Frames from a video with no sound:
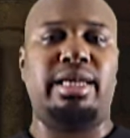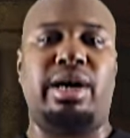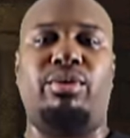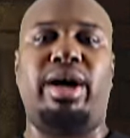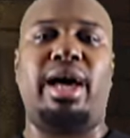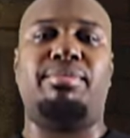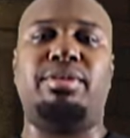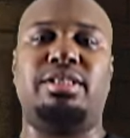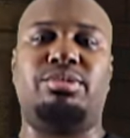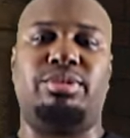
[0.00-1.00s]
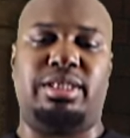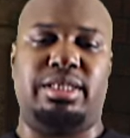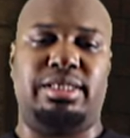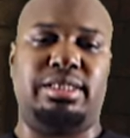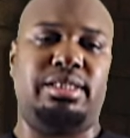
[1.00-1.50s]
Now, what happens with
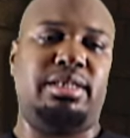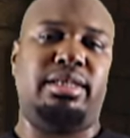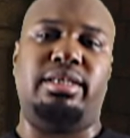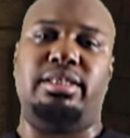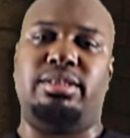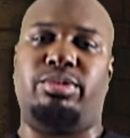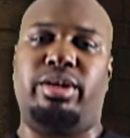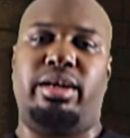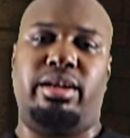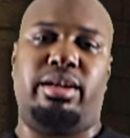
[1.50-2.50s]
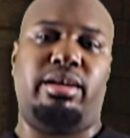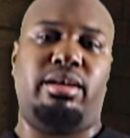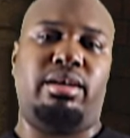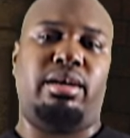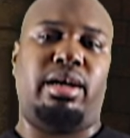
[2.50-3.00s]
this is when
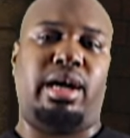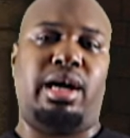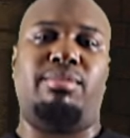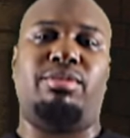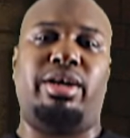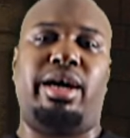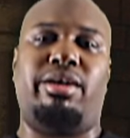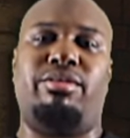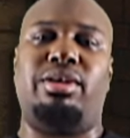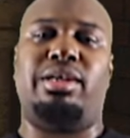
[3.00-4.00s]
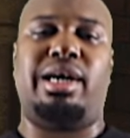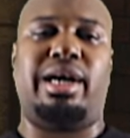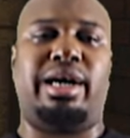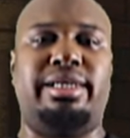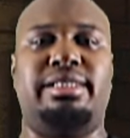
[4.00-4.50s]
Aemma Arryn
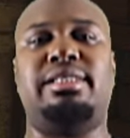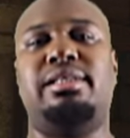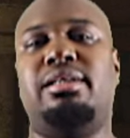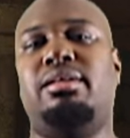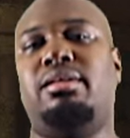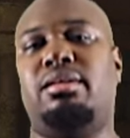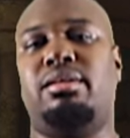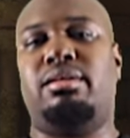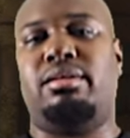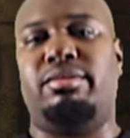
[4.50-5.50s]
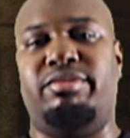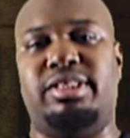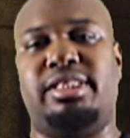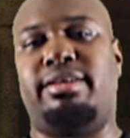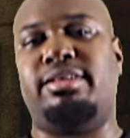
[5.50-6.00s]
dies,
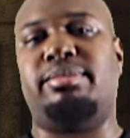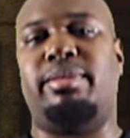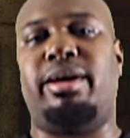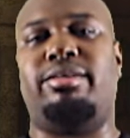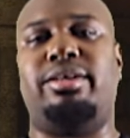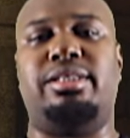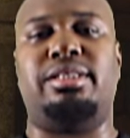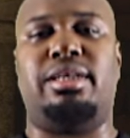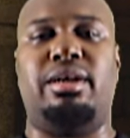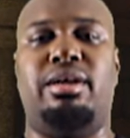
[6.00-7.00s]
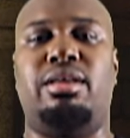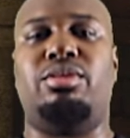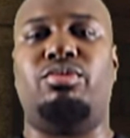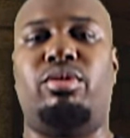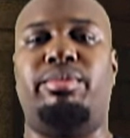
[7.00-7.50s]
Viserys marries
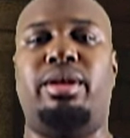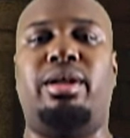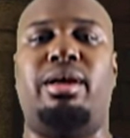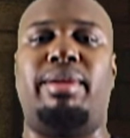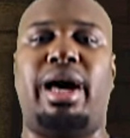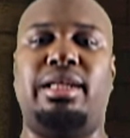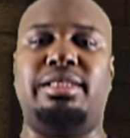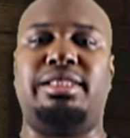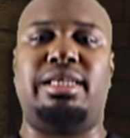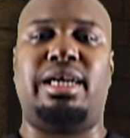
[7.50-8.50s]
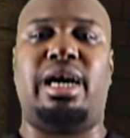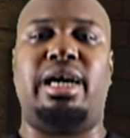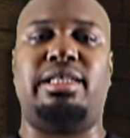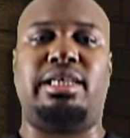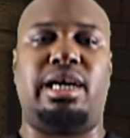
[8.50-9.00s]
another woman named Alicent
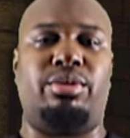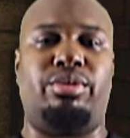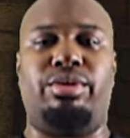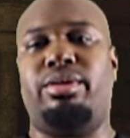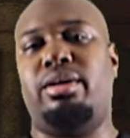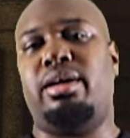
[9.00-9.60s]
Hightower,